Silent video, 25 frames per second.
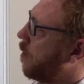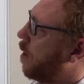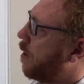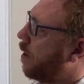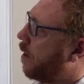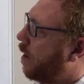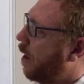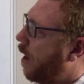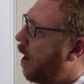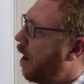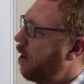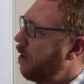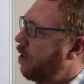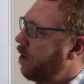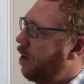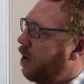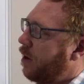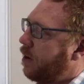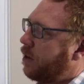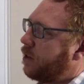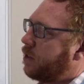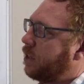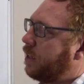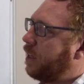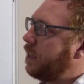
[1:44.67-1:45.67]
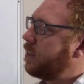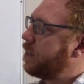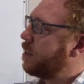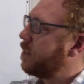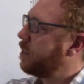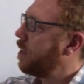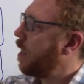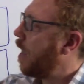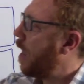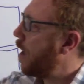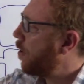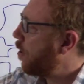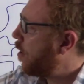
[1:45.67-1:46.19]
Okay, so let's
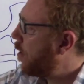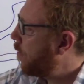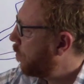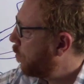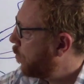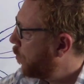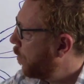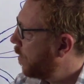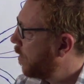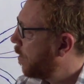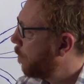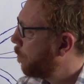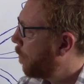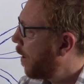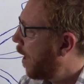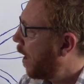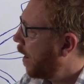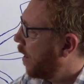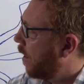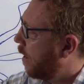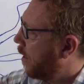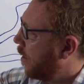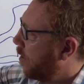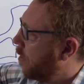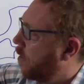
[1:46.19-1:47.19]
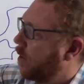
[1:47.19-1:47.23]
start off with the bucket.